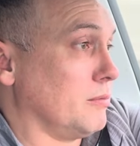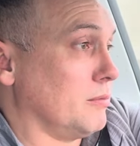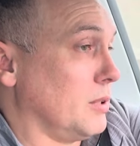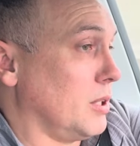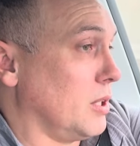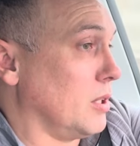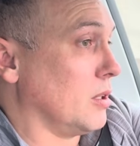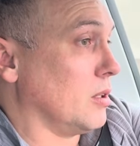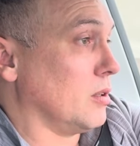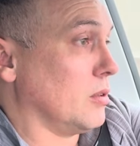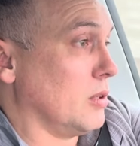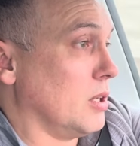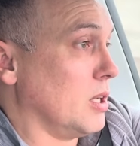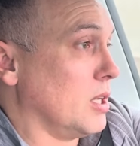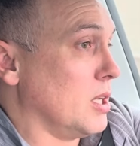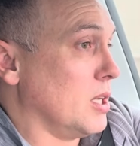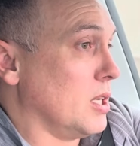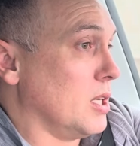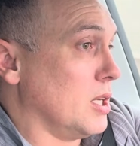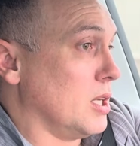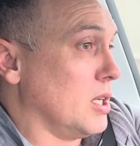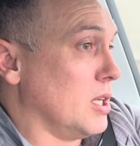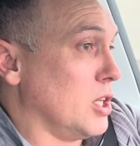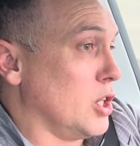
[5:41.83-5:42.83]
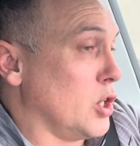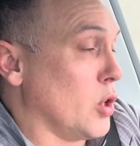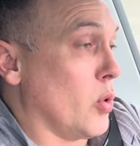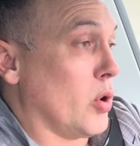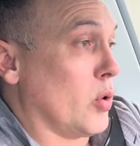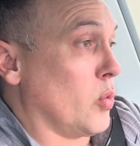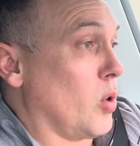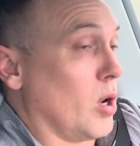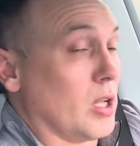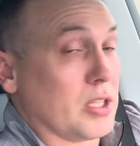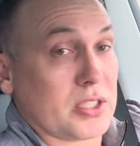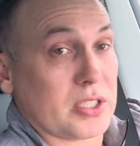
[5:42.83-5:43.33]
you know, no
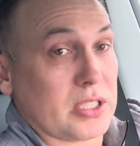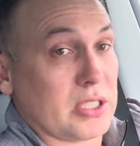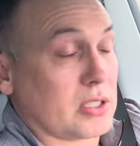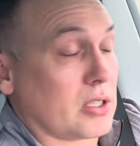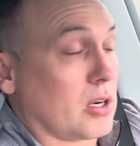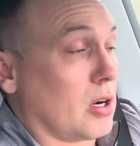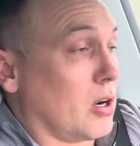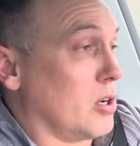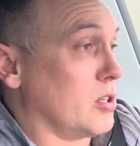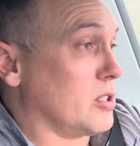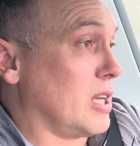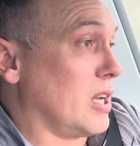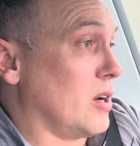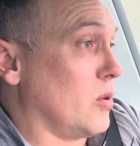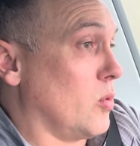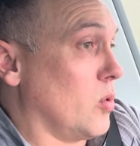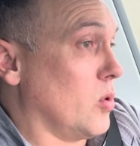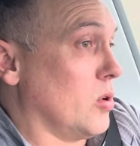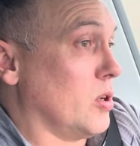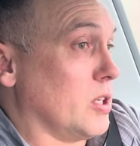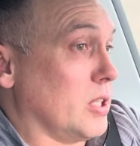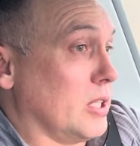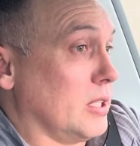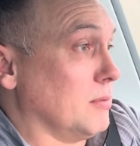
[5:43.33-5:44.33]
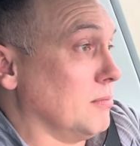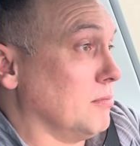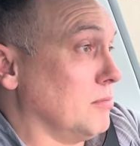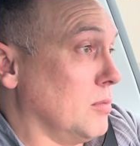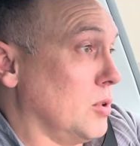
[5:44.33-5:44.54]
one wants these cars out of warranty.